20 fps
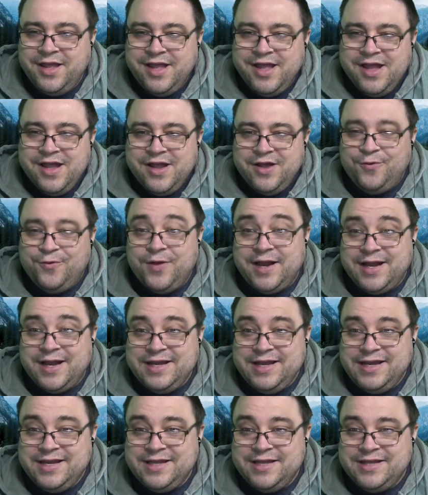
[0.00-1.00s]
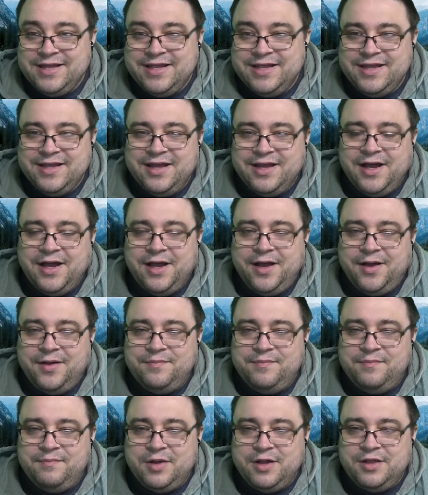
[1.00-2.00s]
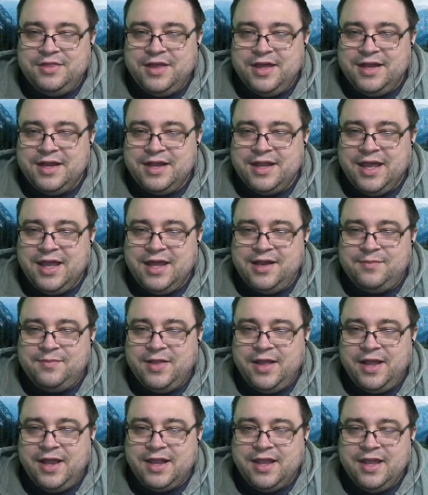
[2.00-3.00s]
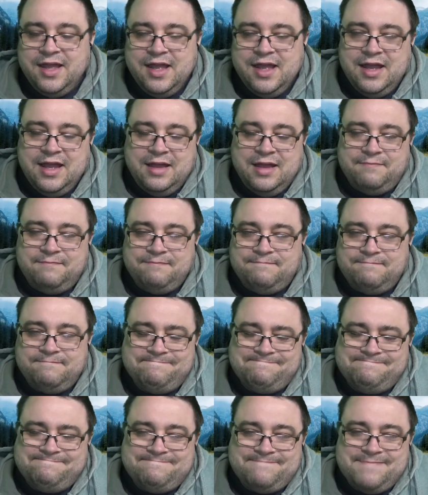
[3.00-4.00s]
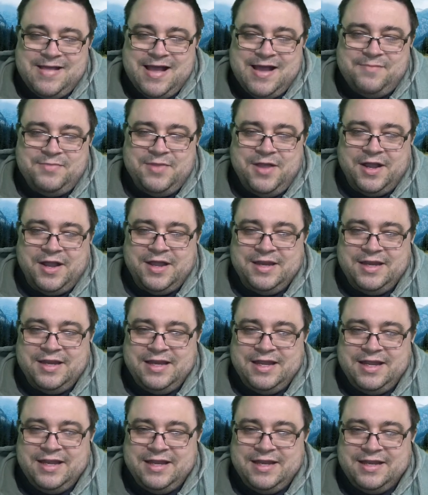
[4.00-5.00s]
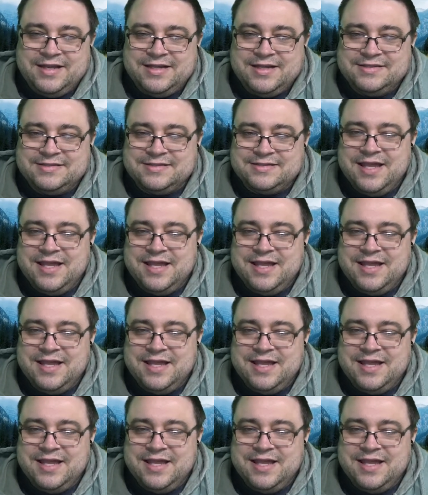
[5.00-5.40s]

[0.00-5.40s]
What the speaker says: when I need it. But then again, I'm like, I'm not gonna need it because